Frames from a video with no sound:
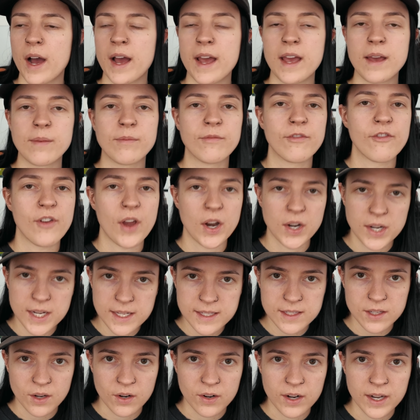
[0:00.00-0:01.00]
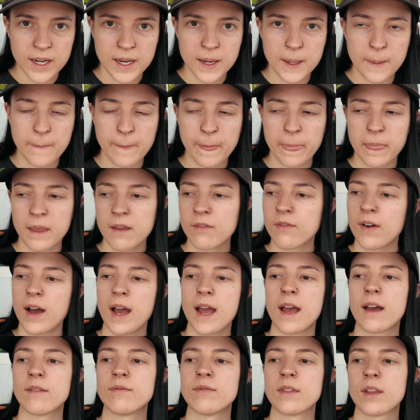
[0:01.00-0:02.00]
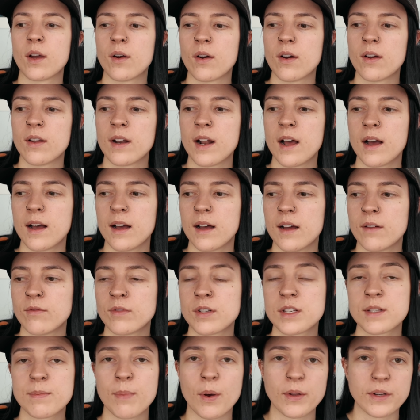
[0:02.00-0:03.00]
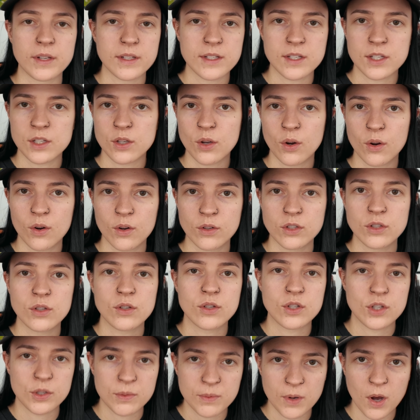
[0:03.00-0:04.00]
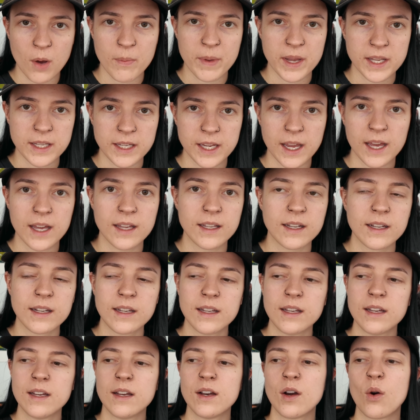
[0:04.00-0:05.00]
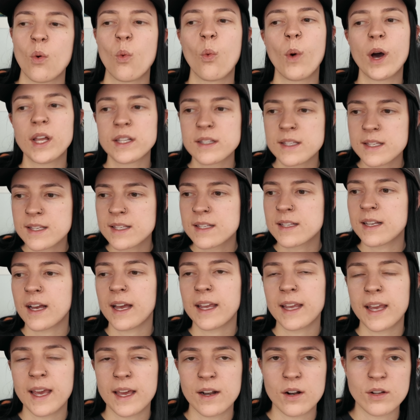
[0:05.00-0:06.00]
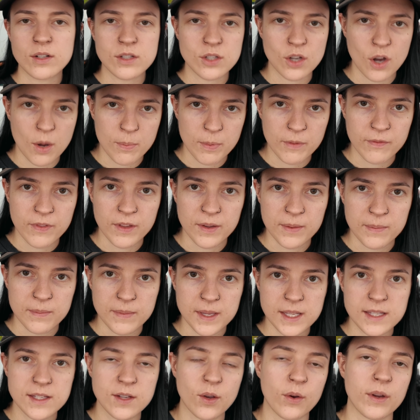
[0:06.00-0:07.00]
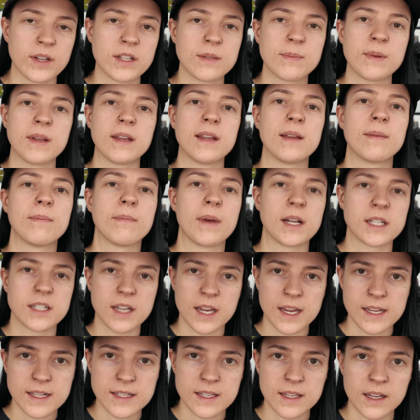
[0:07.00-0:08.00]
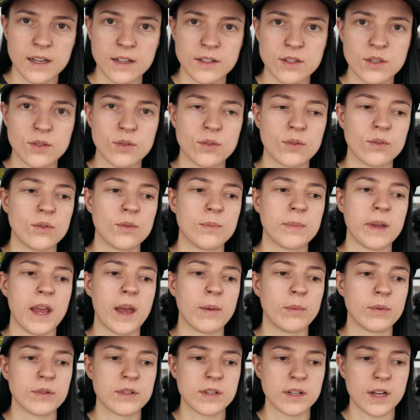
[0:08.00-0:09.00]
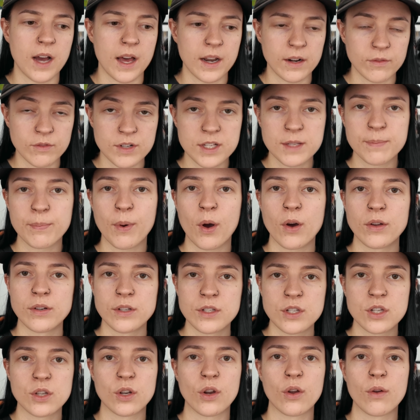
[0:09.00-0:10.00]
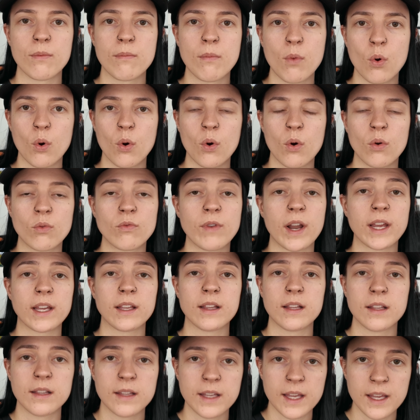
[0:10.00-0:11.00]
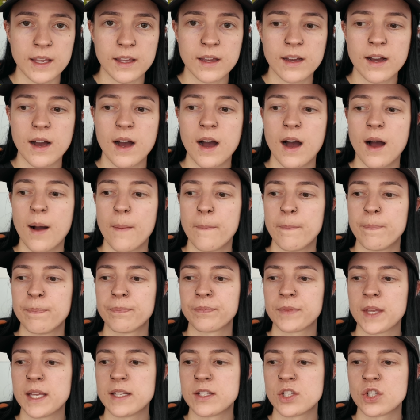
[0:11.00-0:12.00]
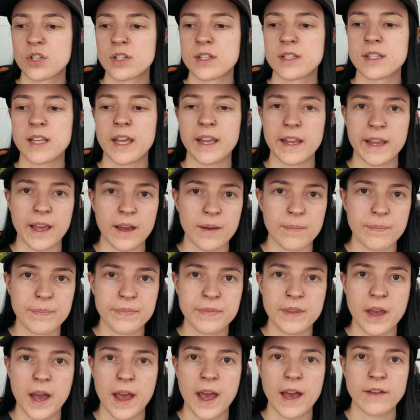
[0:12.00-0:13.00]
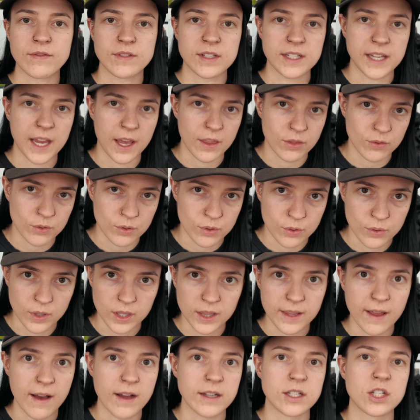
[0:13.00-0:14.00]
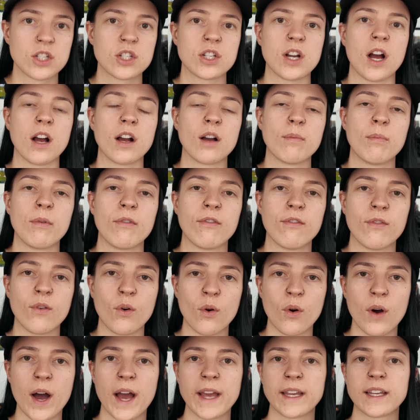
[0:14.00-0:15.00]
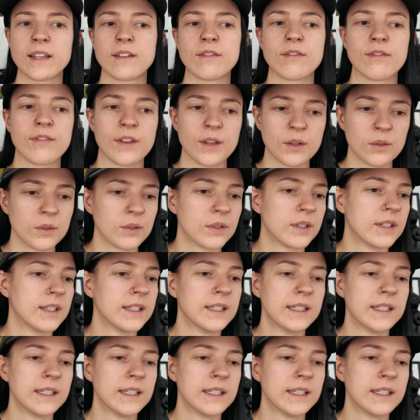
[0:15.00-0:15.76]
I am very sorry if I have not responded to your YouTube comment yet. Once I get on top of them, it's going to be much easier to be able to kind of respond, more regularly. It's just that, yeah, I have to get through a large chunk before I can feel